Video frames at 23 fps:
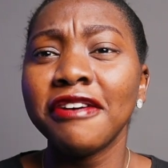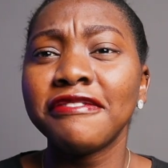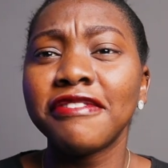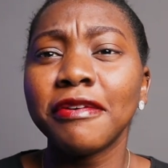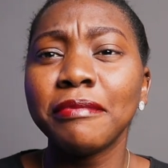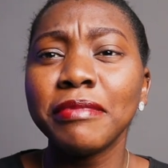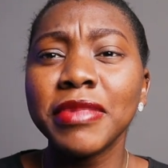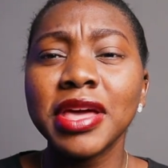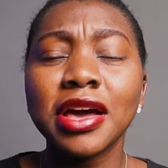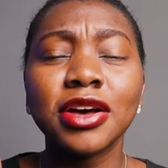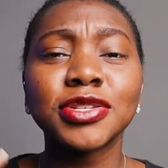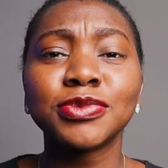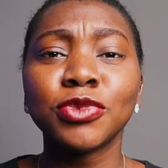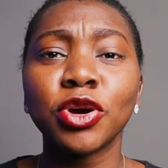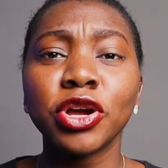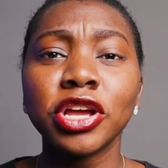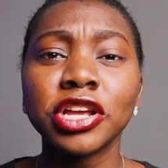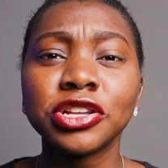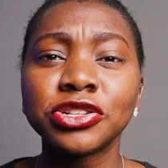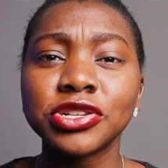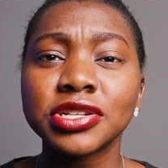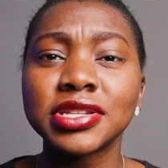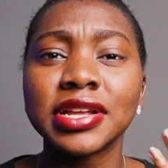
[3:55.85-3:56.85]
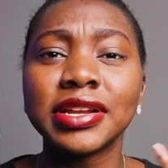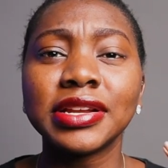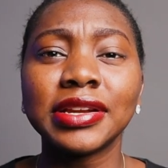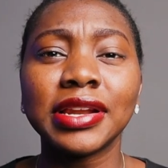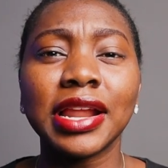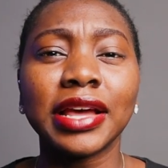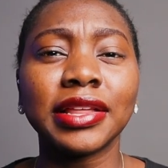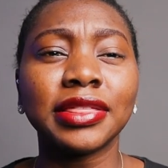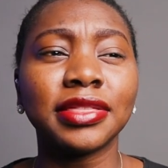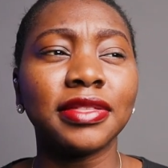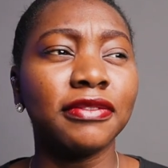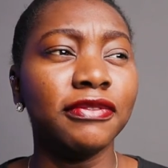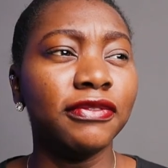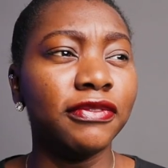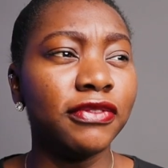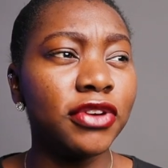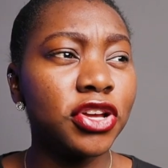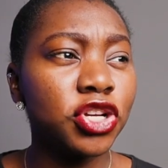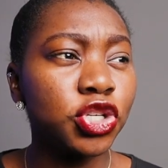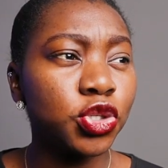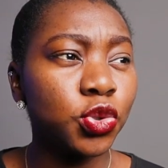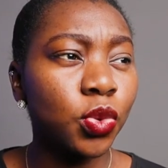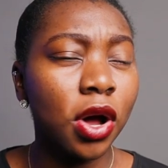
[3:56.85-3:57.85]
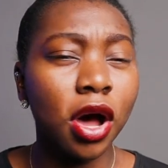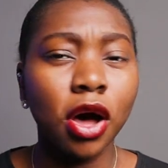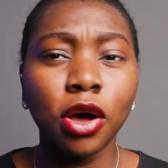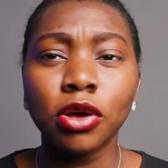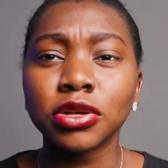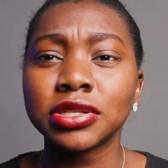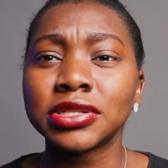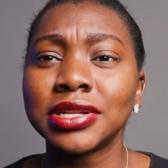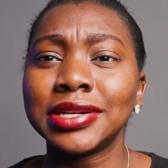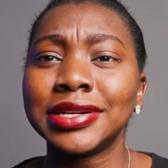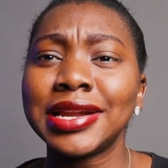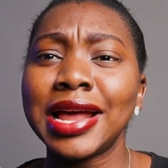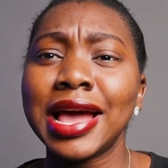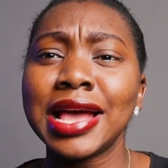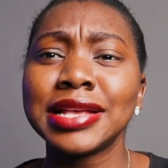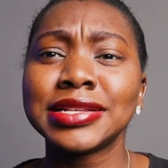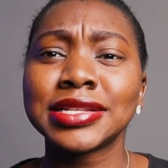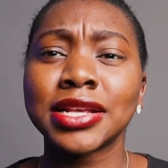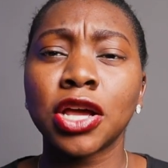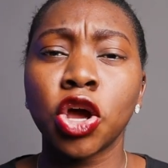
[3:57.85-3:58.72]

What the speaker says: For me, I was more interested in like the visuals, the nice